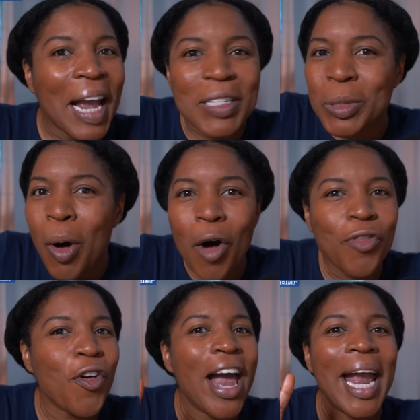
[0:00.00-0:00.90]
small
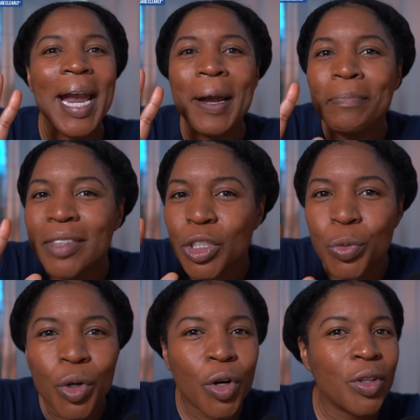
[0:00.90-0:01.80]
frame, just
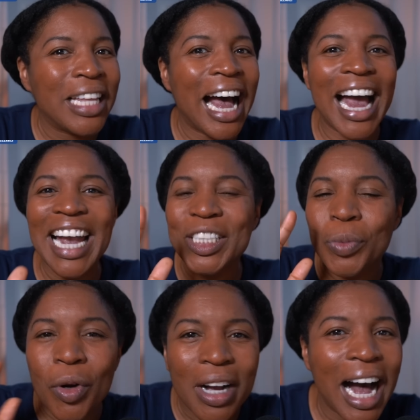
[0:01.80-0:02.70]
real nice,
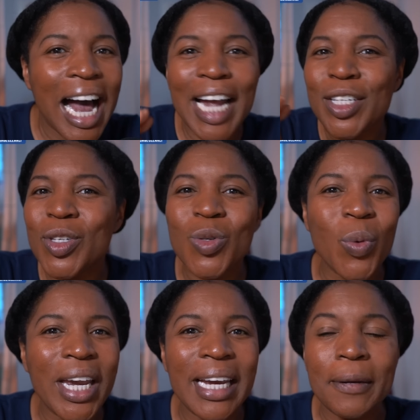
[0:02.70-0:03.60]
real kind,
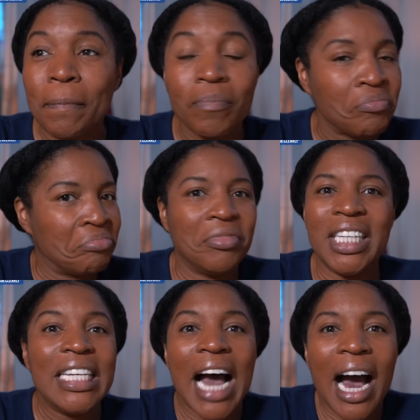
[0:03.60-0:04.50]
sweet.
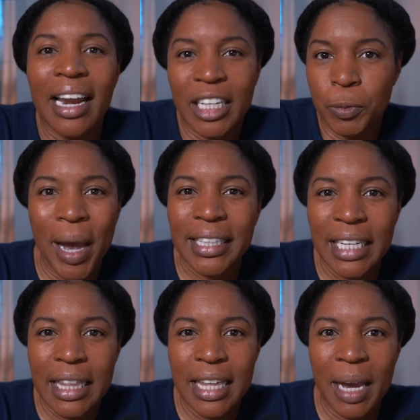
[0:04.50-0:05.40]
Did not expect
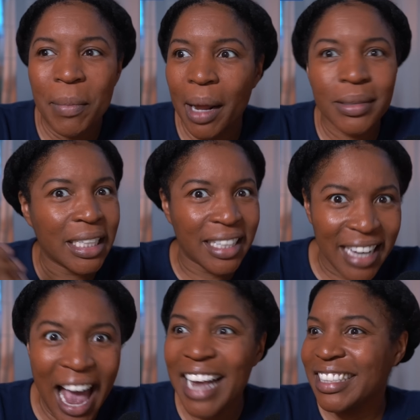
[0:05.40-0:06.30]
anything, but I was like,
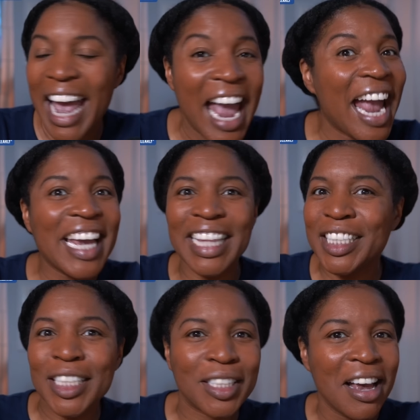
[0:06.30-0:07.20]
yes, hey,
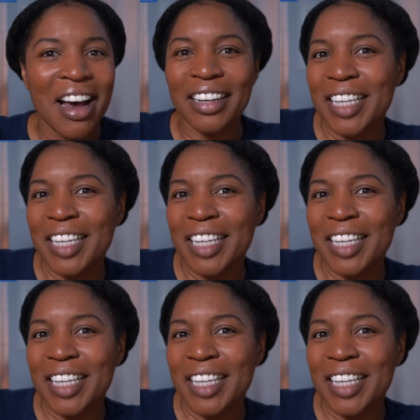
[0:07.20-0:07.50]
this is a